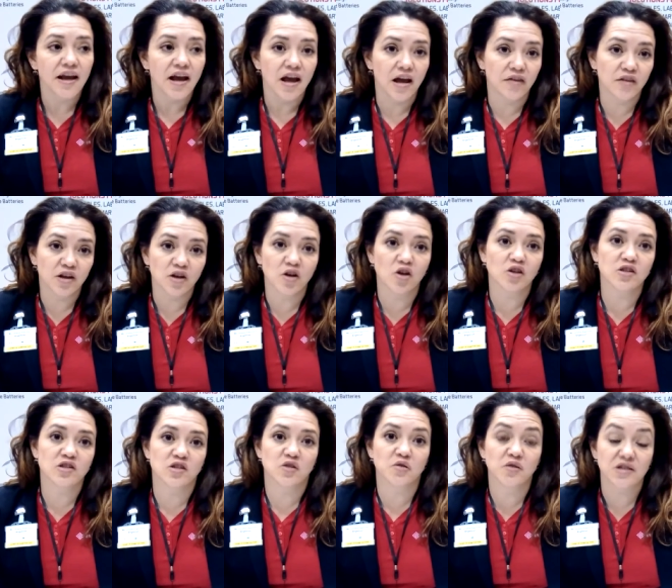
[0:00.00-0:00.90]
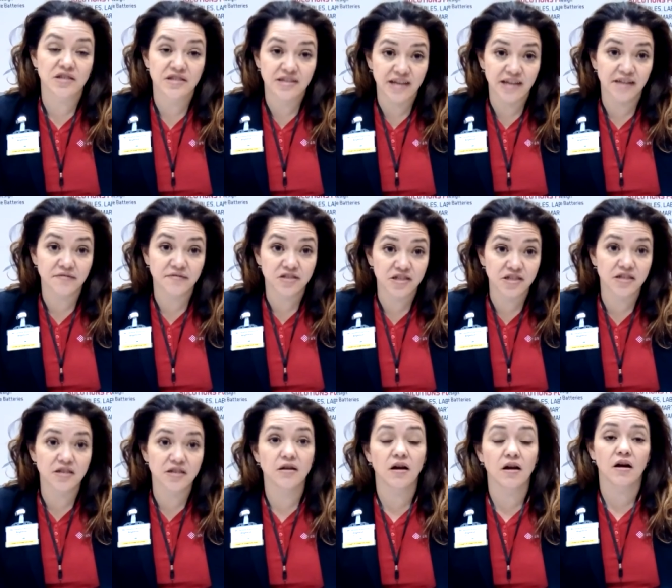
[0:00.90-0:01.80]
And then also the safety.
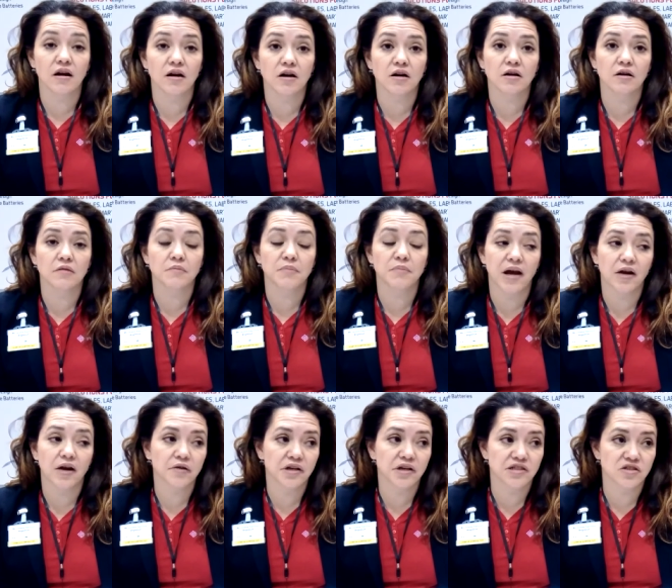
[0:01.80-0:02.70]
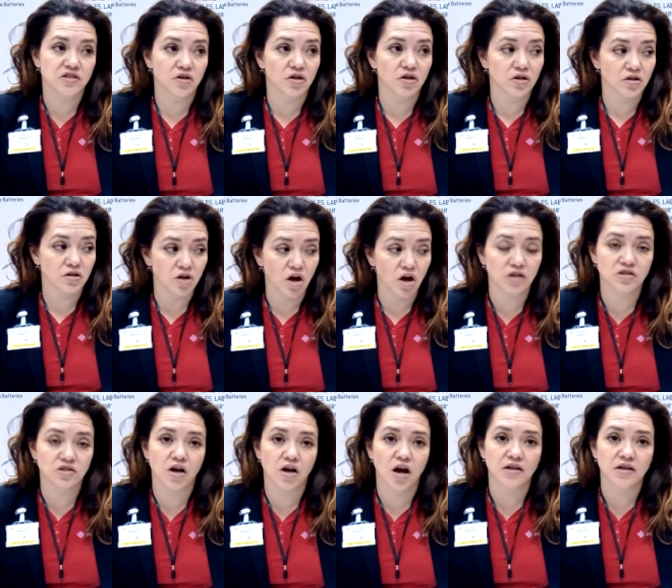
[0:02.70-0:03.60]
Our batteries are
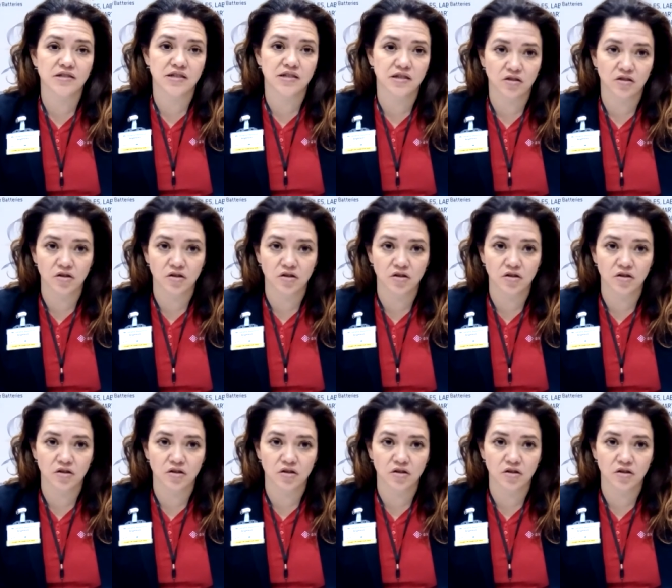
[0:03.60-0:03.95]
non-toxic,